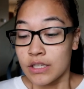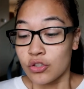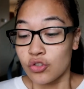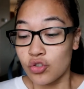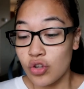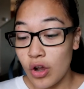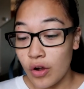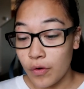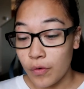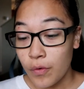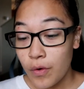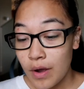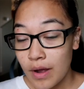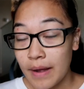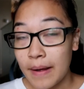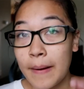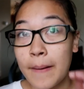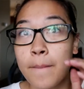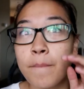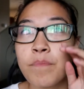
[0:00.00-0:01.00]
So,
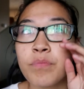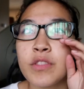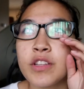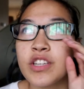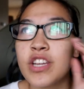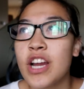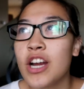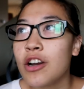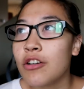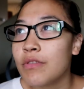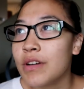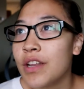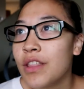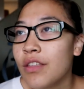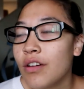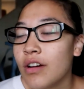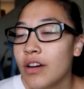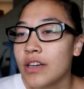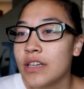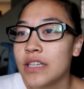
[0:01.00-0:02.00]
the Tarot
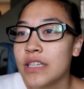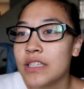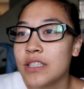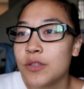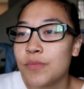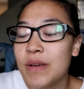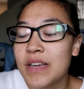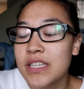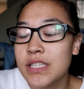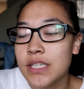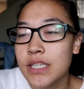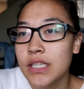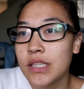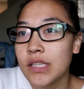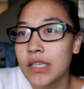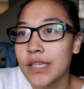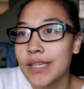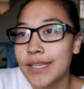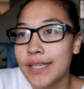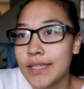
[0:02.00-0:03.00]
Readathon is
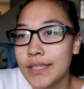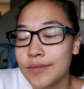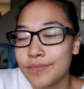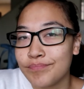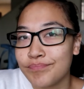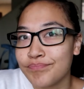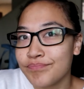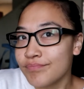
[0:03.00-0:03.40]
basically